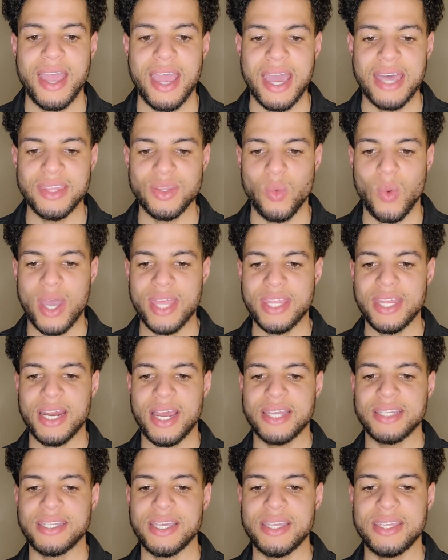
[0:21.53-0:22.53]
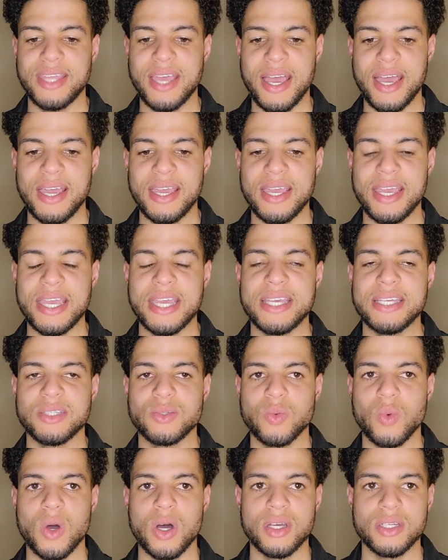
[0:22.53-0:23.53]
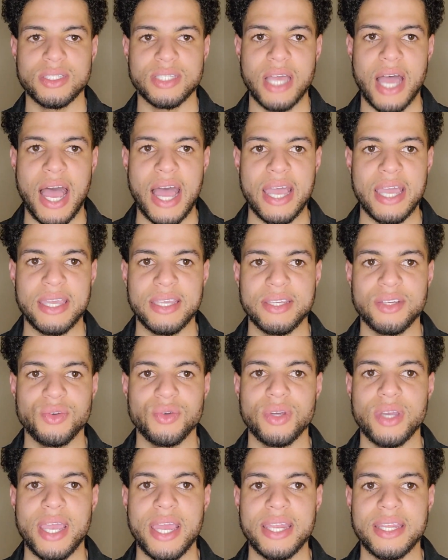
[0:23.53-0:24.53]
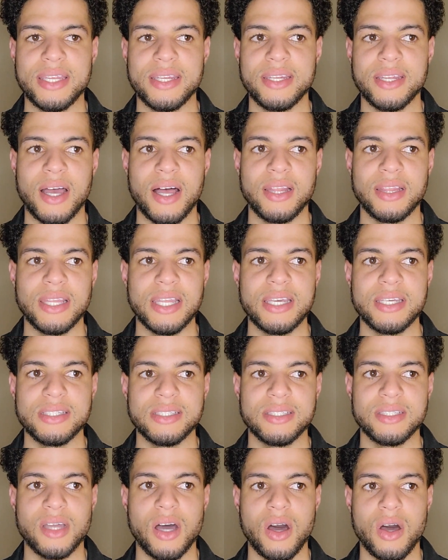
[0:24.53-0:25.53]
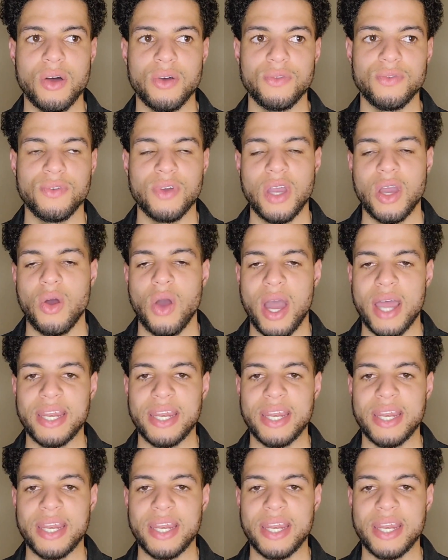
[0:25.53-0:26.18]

And the way that I did that is was I created a list of well,